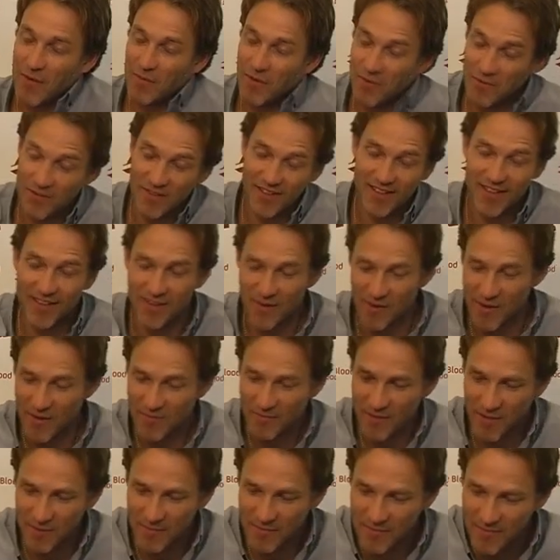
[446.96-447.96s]
well,
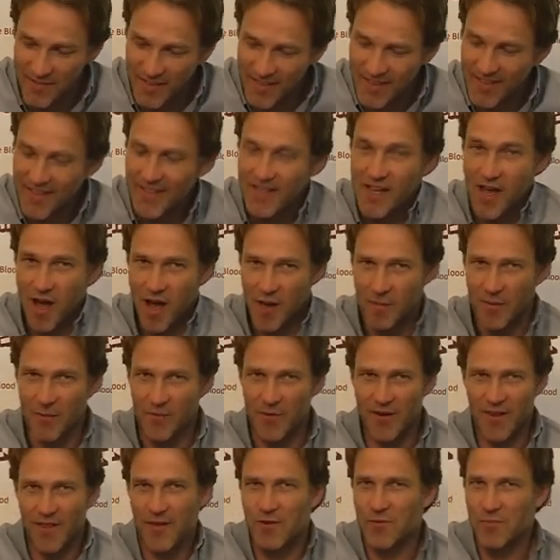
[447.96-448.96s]
I'm in
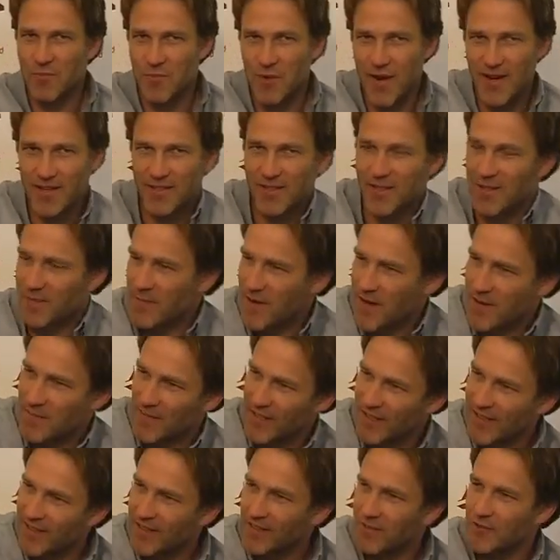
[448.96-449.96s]
one of those breaks at the
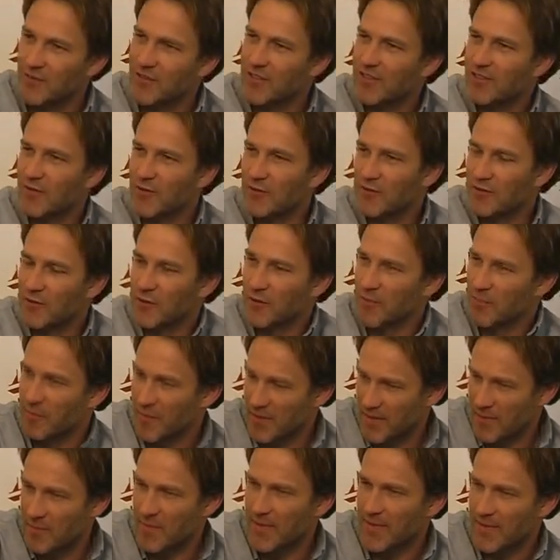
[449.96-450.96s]
moment. I'm sort of doing
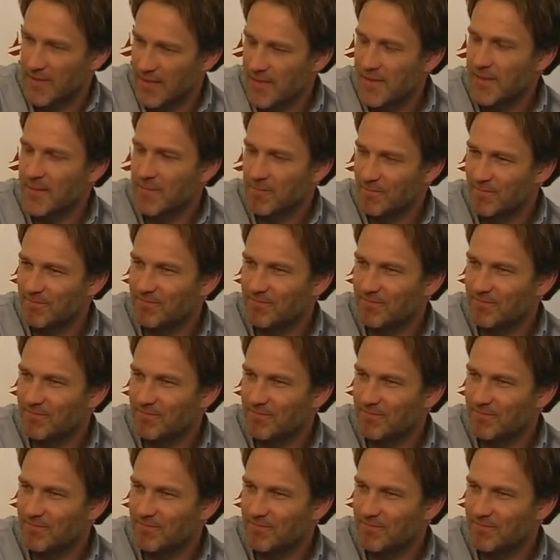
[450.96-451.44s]
bits and pieces.